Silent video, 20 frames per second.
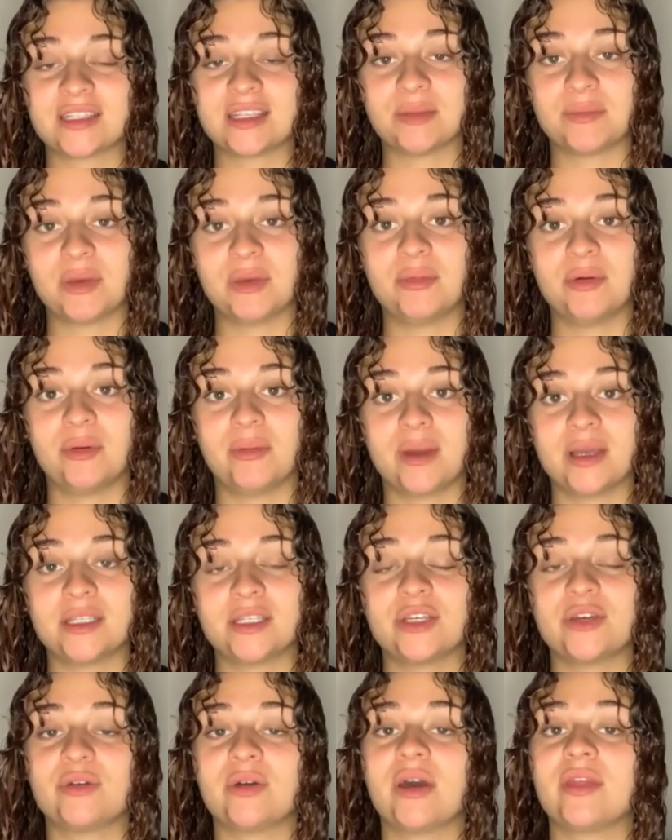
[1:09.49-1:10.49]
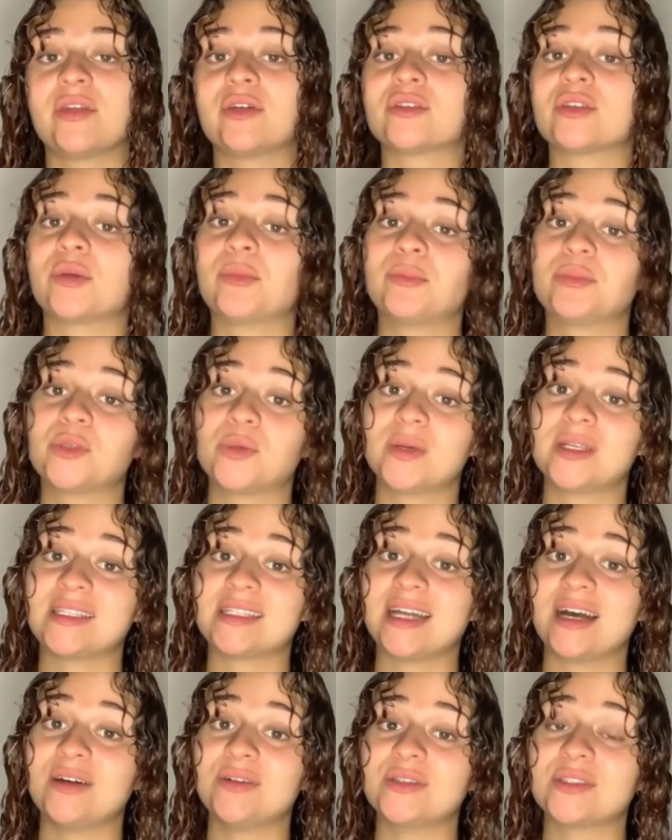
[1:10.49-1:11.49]
that people might do, and those are twist
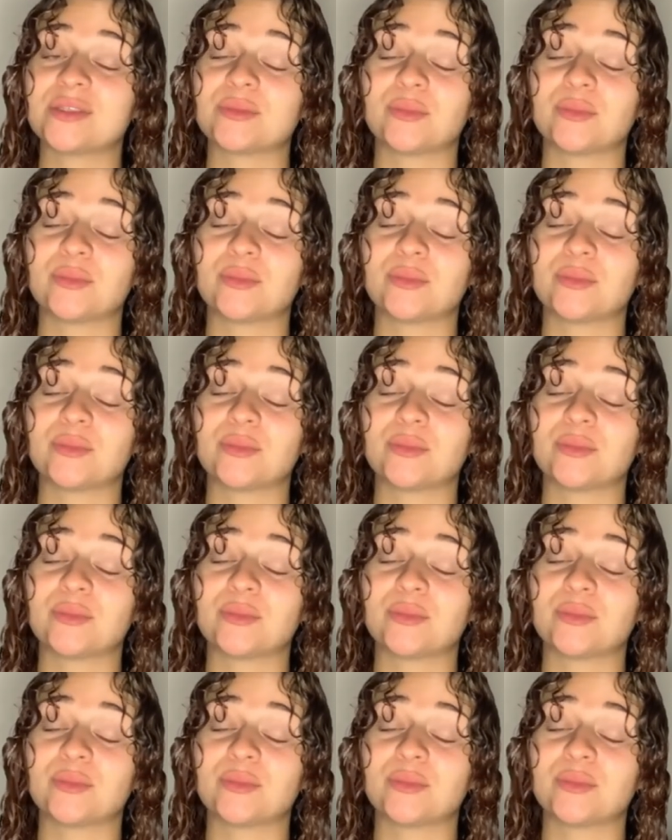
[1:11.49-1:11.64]
outs,